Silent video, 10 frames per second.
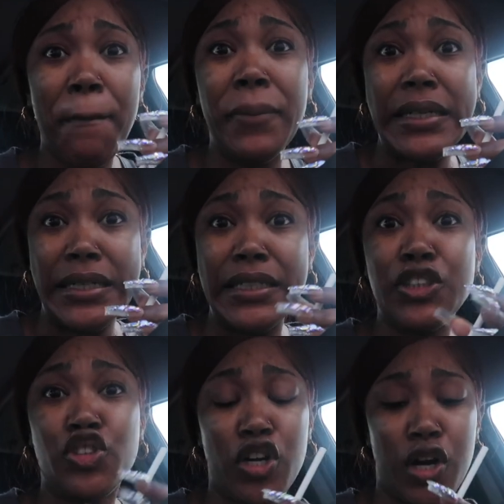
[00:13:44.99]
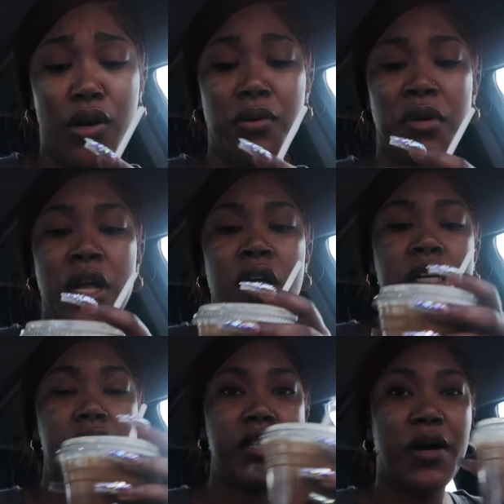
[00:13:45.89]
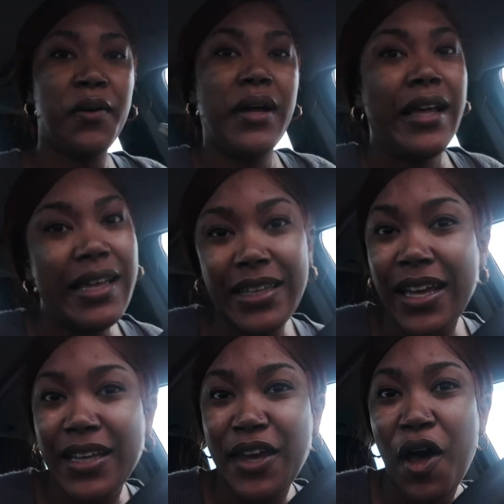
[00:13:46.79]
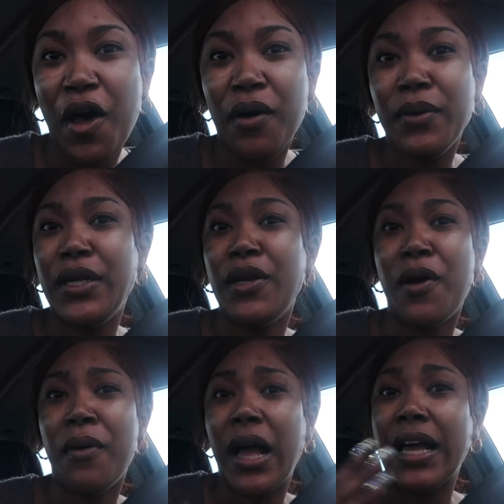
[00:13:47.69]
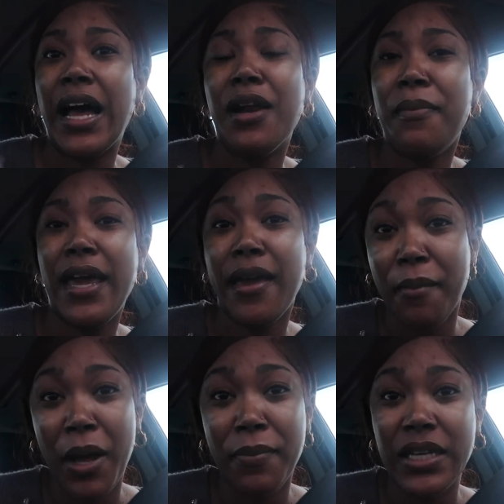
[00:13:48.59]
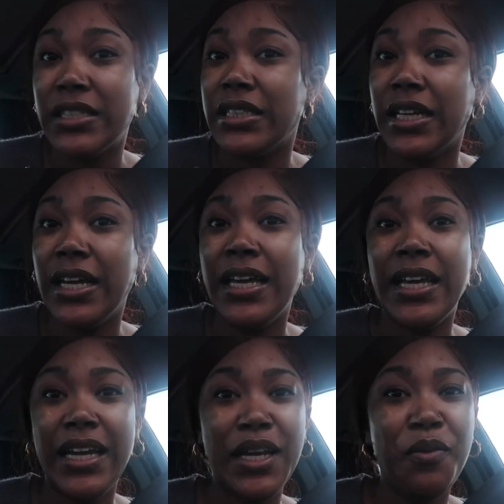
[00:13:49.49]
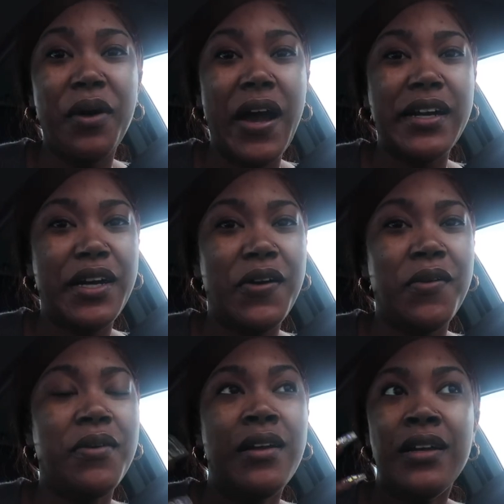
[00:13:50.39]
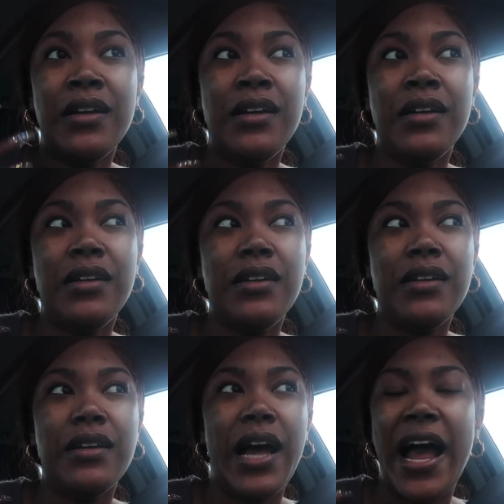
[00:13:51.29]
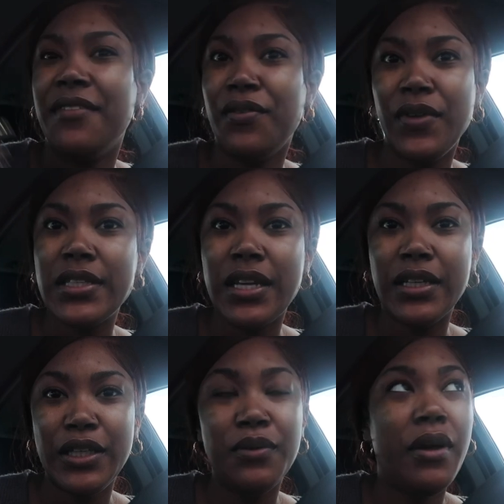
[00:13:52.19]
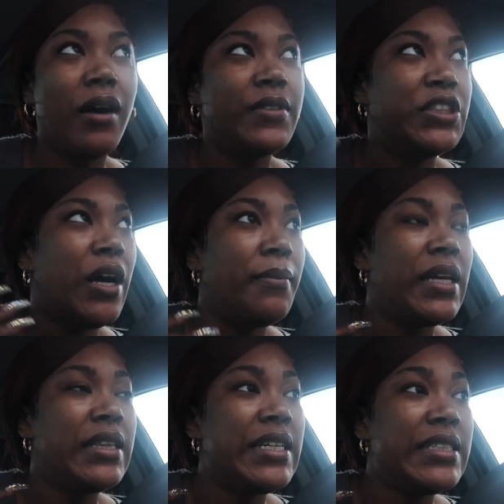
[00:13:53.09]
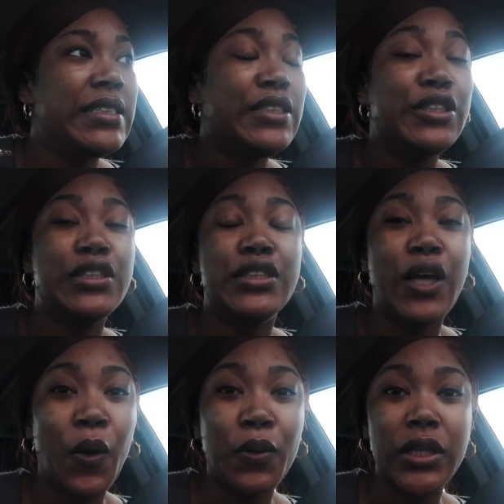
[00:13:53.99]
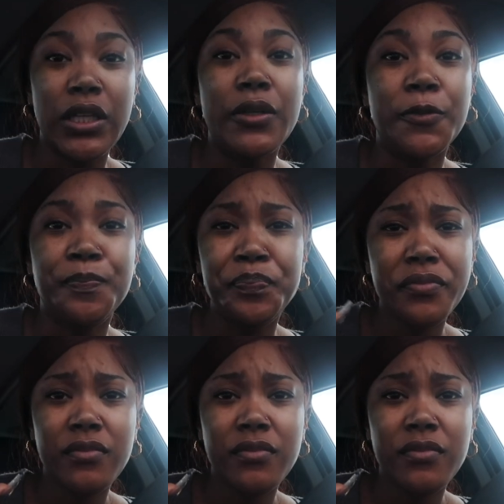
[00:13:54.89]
but it is strong. So yeah, y'all already know I gotta make it my mission. Anywhere I go, I have to visit a cute coffee shop, and this is so cute.